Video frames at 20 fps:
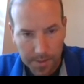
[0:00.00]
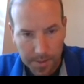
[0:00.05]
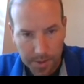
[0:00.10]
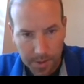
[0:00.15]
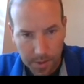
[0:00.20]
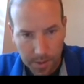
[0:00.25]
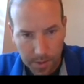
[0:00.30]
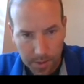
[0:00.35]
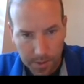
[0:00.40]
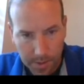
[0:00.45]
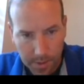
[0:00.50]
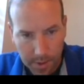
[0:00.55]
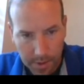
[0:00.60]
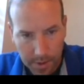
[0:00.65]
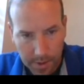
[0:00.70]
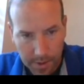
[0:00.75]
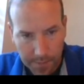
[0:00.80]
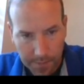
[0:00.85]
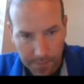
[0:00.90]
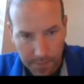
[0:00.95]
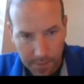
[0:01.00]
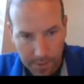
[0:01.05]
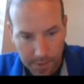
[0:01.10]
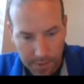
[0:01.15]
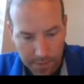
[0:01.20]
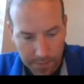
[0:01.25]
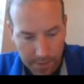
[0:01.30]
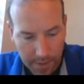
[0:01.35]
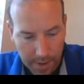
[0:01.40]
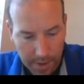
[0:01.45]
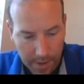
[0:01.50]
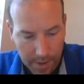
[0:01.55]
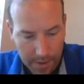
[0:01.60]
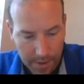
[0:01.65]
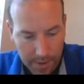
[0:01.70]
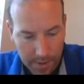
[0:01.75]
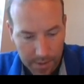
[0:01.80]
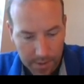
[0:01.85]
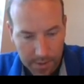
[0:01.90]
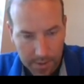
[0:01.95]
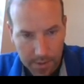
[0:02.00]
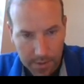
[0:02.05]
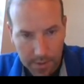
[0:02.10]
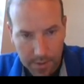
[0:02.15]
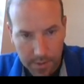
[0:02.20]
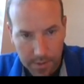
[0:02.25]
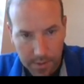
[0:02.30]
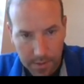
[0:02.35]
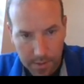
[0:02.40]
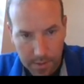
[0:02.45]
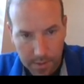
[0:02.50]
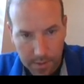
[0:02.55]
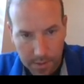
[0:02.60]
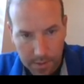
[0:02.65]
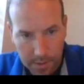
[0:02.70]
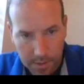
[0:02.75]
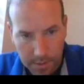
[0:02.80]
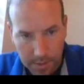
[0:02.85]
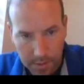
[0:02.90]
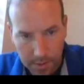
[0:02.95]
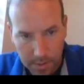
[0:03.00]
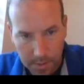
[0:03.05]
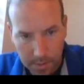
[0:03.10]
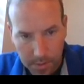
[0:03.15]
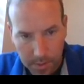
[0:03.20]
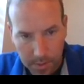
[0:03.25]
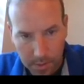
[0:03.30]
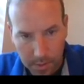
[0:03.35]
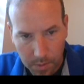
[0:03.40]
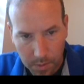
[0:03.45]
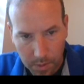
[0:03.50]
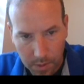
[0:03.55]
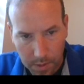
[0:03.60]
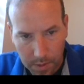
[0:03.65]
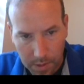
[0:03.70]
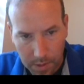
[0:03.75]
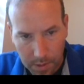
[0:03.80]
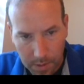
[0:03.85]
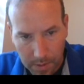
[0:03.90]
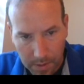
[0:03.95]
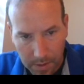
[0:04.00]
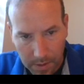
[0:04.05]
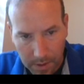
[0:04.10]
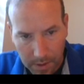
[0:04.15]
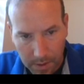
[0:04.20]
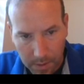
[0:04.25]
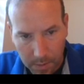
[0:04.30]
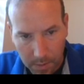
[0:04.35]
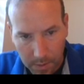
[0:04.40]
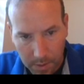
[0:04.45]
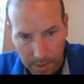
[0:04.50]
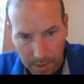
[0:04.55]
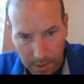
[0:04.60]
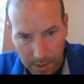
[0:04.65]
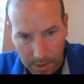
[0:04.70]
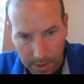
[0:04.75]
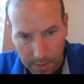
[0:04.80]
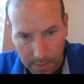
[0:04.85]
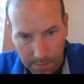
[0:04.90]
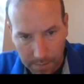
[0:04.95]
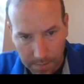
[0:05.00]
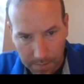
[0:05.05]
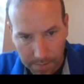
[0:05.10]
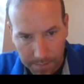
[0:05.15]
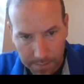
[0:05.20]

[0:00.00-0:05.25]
So the inverse of that is 0.1818,